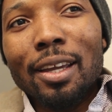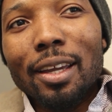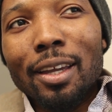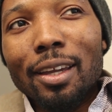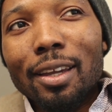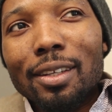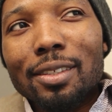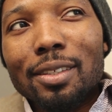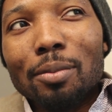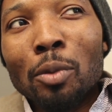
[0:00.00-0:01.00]

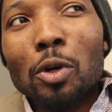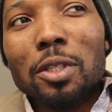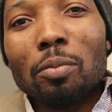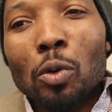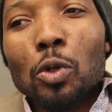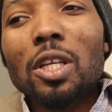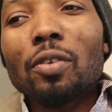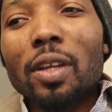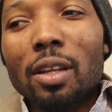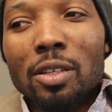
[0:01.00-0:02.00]
it's most
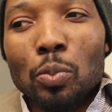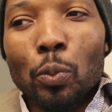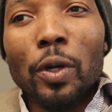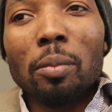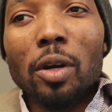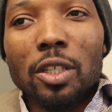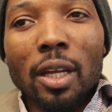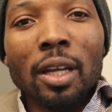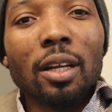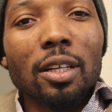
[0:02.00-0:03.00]
of it is pretty much
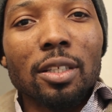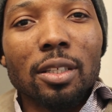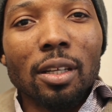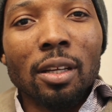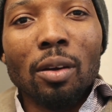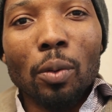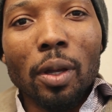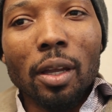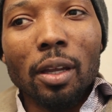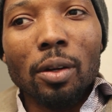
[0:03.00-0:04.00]
English in a
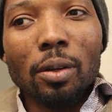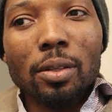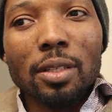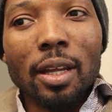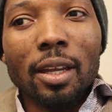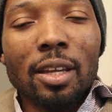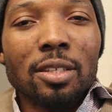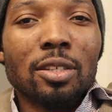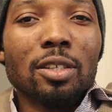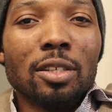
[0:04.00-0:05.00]
way, it's like,
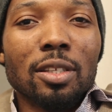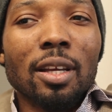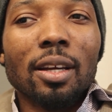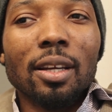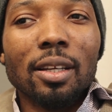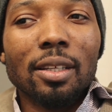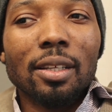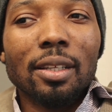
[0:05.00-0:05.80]
it's just the